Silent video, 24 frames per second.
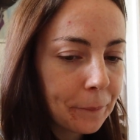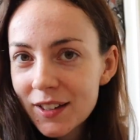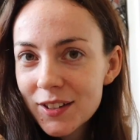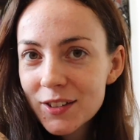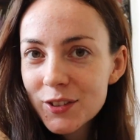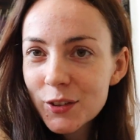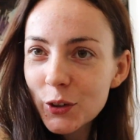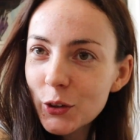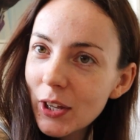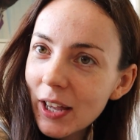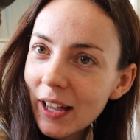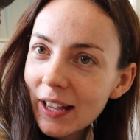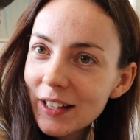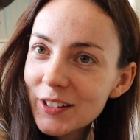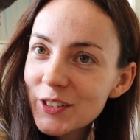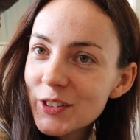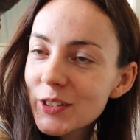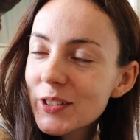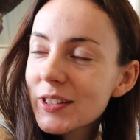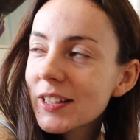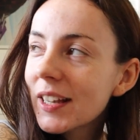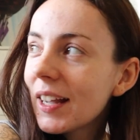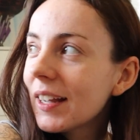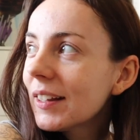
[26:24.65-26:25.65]
So yeah,
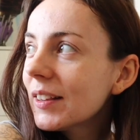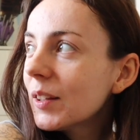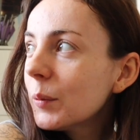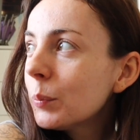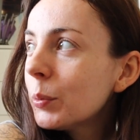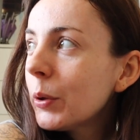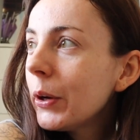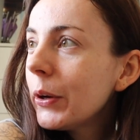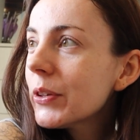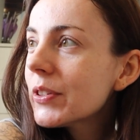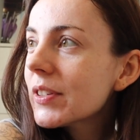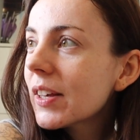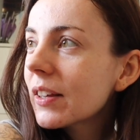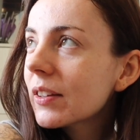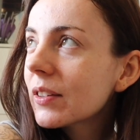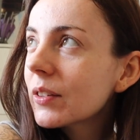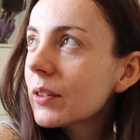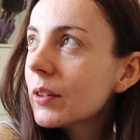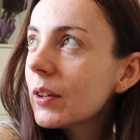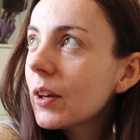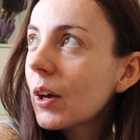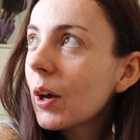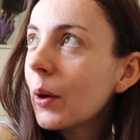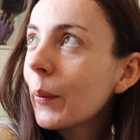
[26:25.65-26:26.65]
just getting the process
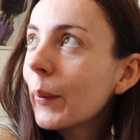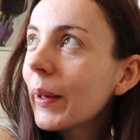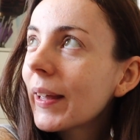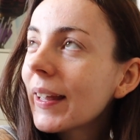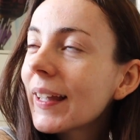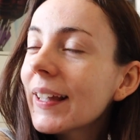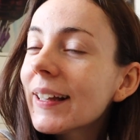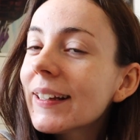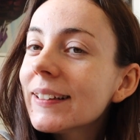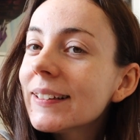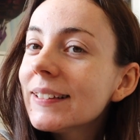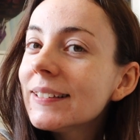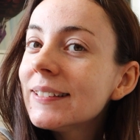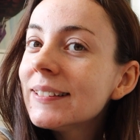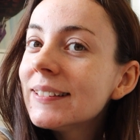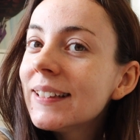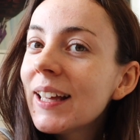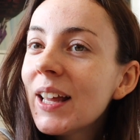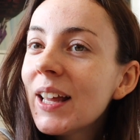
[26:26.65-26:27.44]
going.